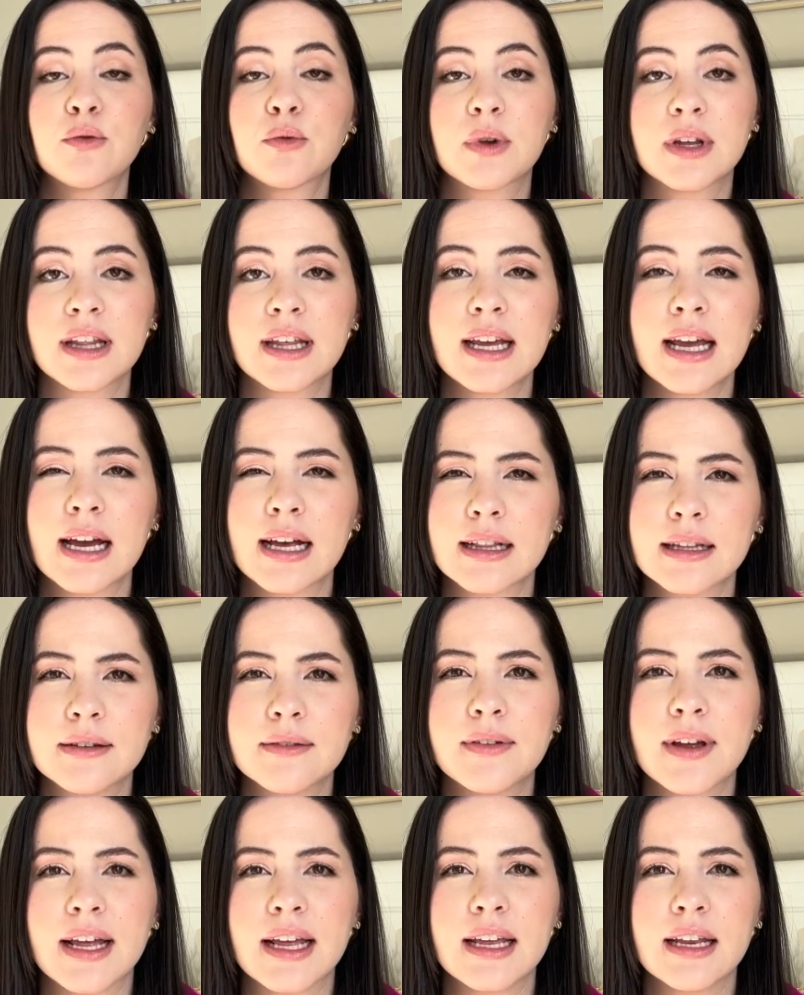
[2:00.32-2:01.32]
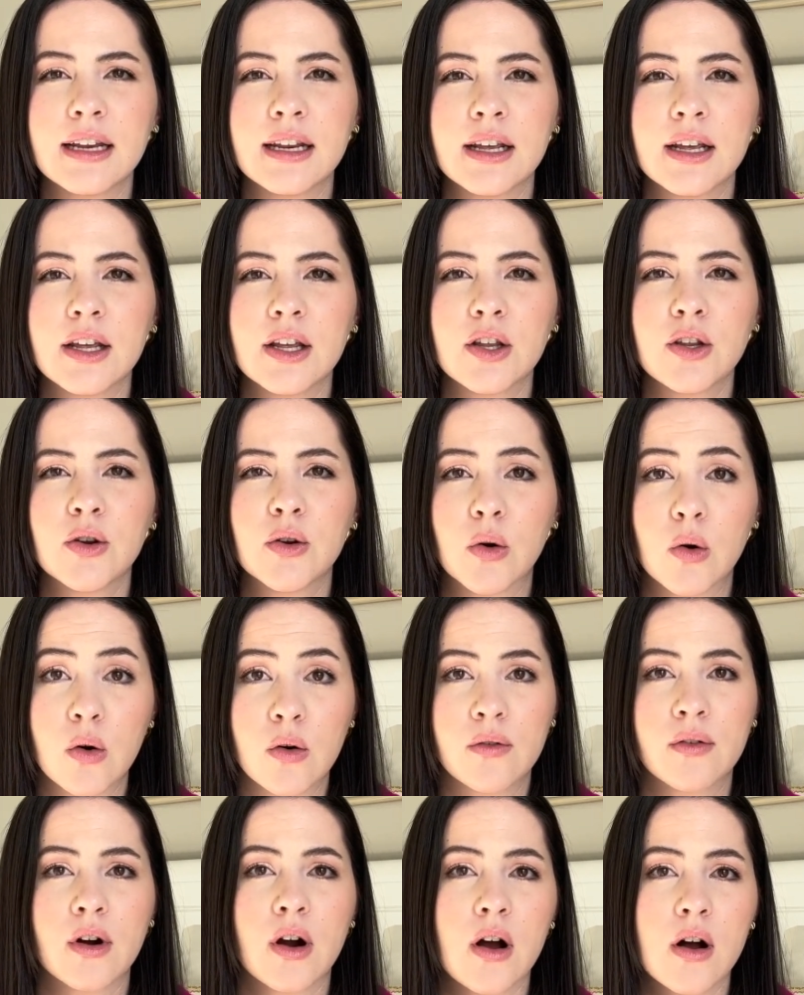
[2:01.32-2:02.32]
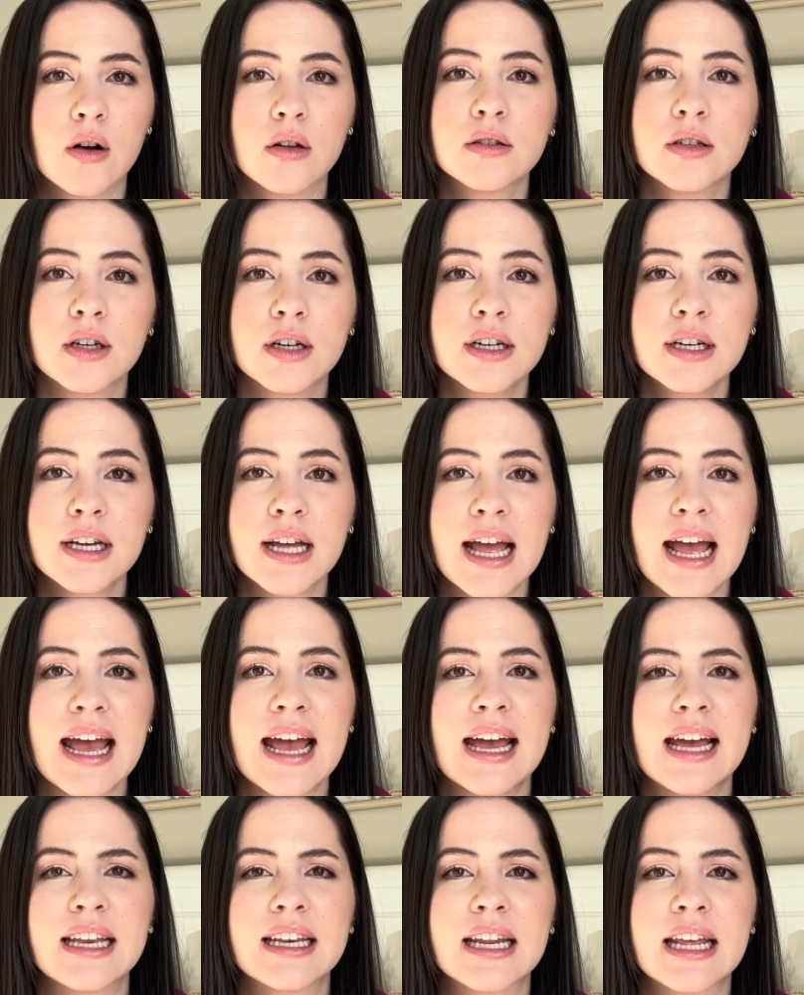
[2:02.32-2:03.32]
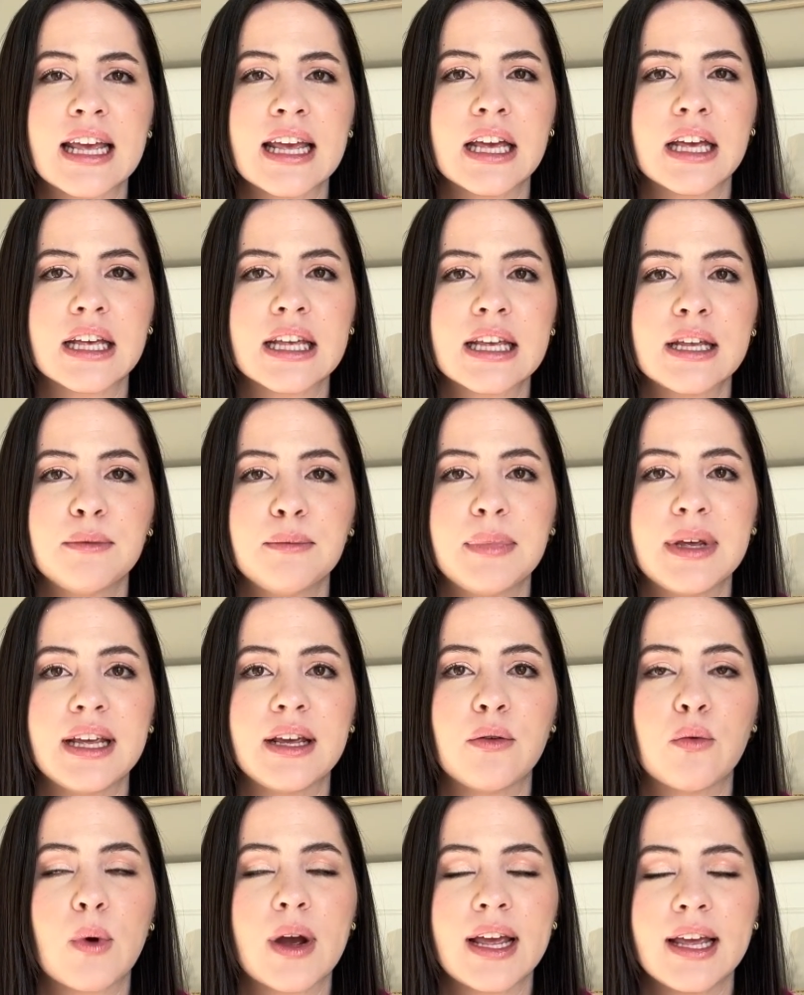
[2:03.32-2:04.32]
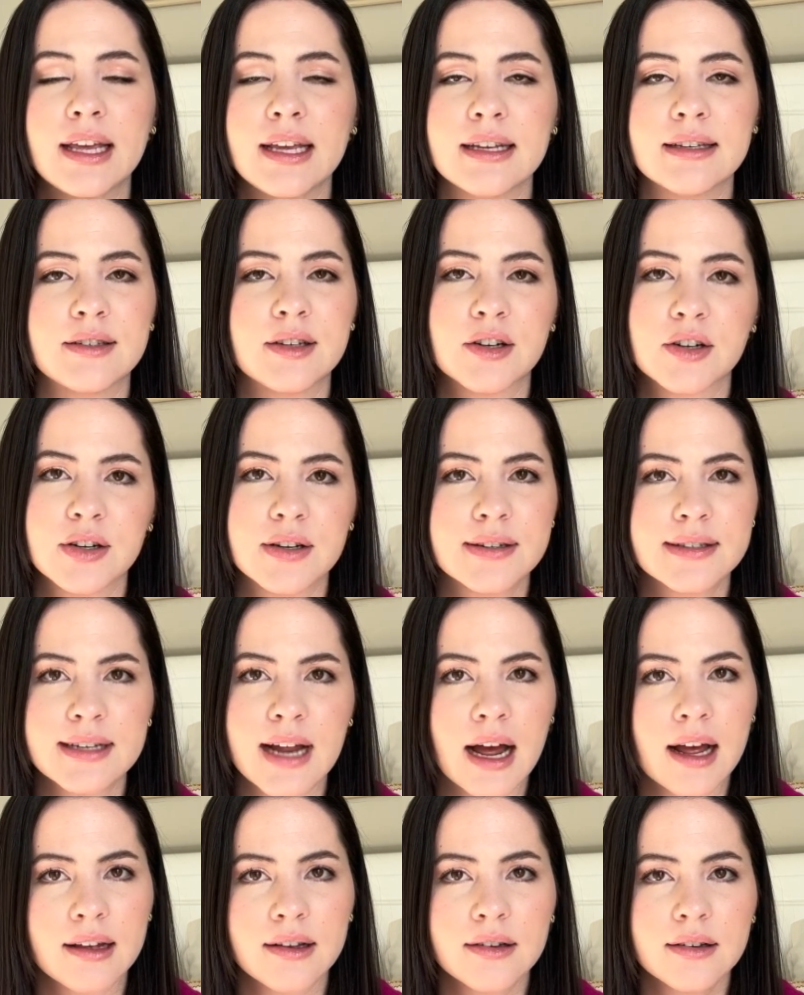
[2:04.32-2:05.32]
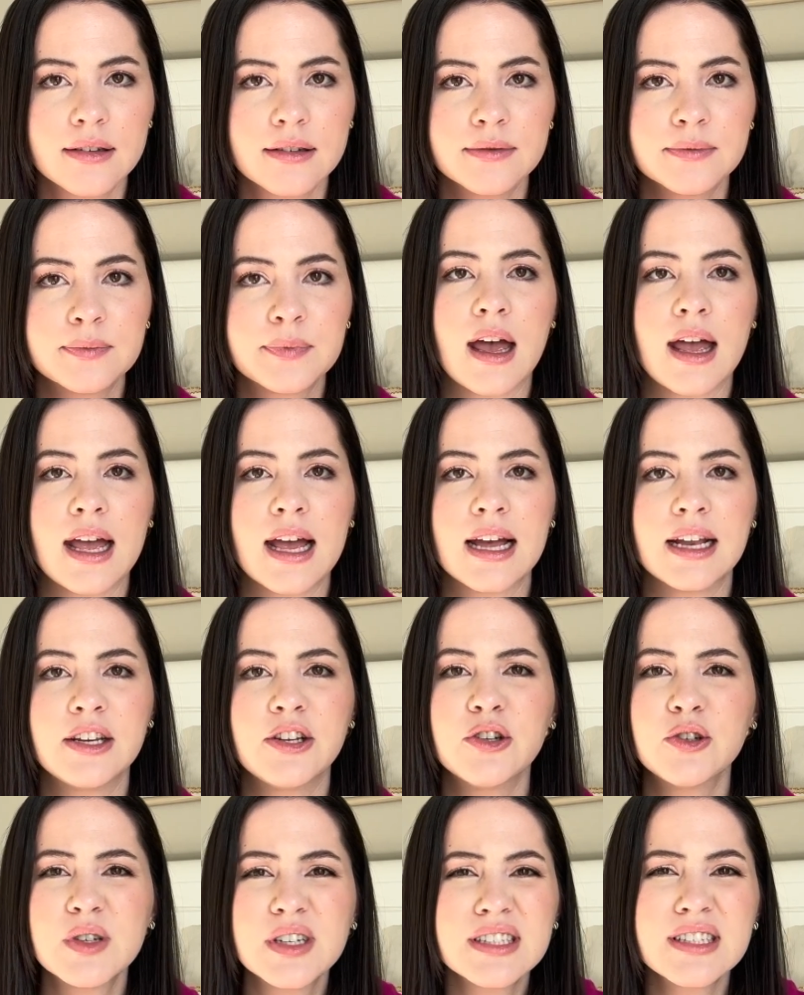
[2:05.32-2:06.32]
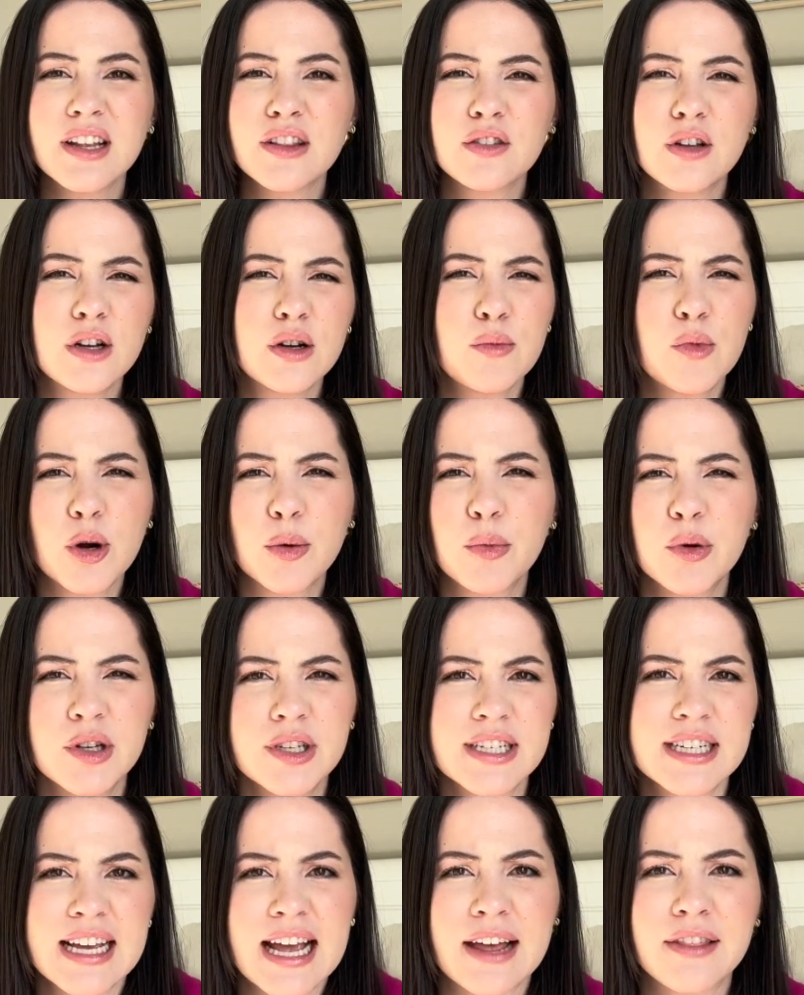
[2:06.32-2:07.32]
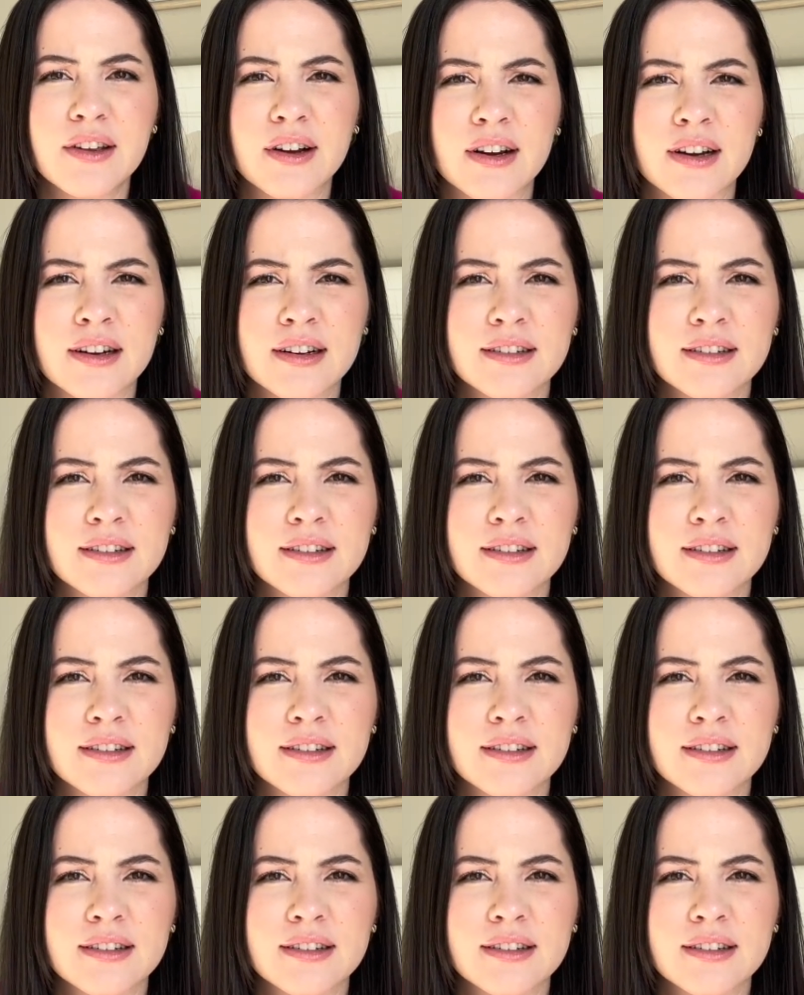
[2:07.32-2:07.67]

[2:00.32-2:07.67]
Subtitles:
really elevate your overall look, and it can be way easier to style and you just look more put together.